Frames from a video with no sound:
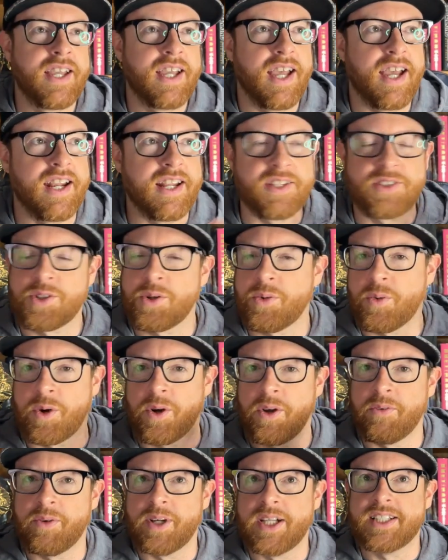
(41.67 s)
And it's a
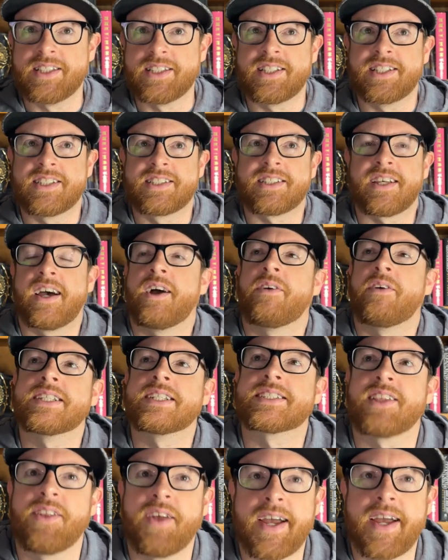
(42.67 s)
whirlwind. And
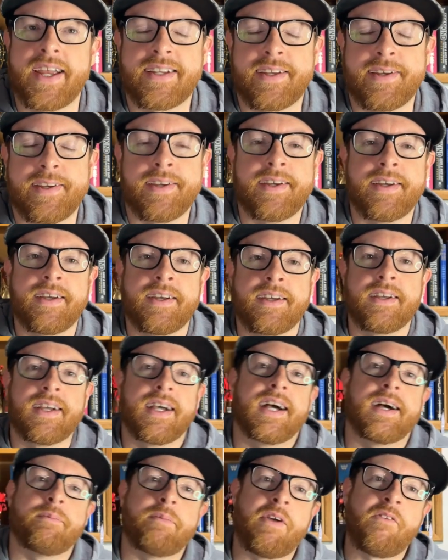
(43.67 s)

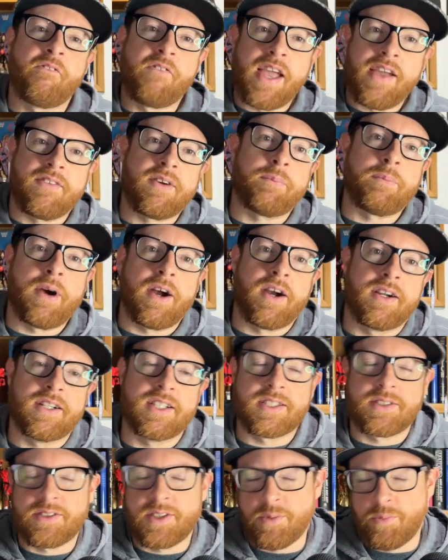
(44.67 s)
my favorite part
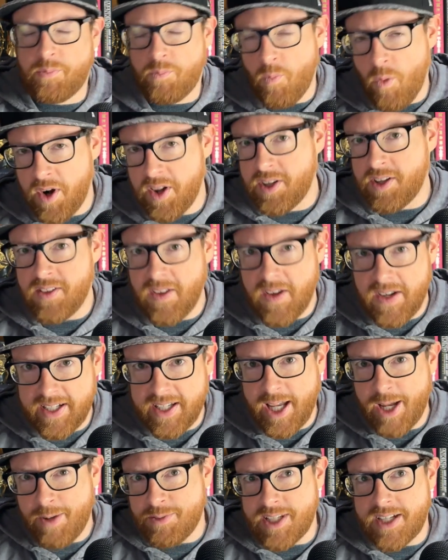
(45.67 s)
is the 1 o'clock
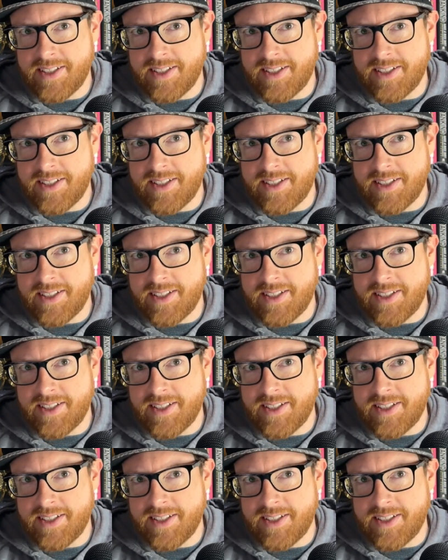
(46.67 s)
games.